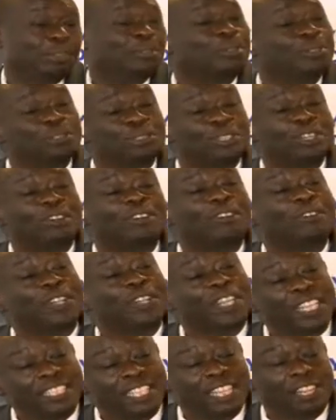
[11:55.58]
Because our
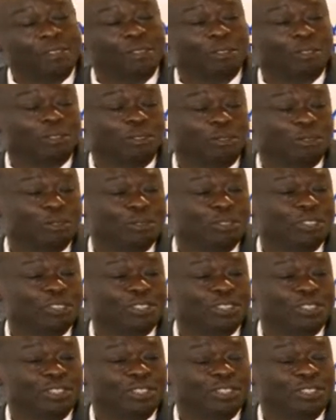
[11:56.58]
fathers are not
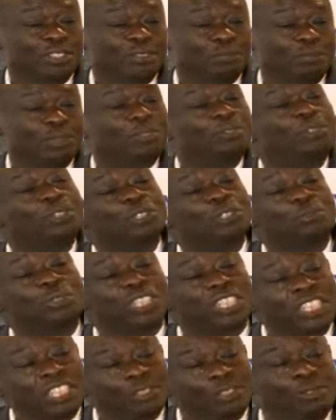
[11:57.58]
known,
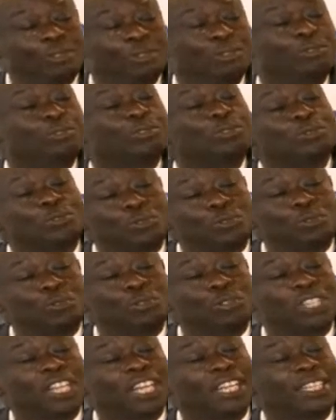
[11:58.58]
because we didn't go to
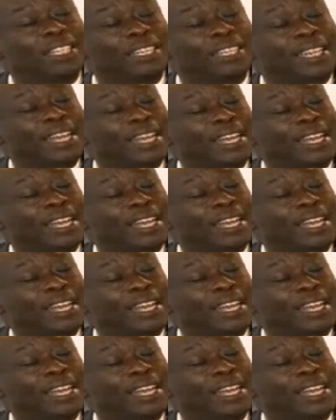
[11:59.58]
schools that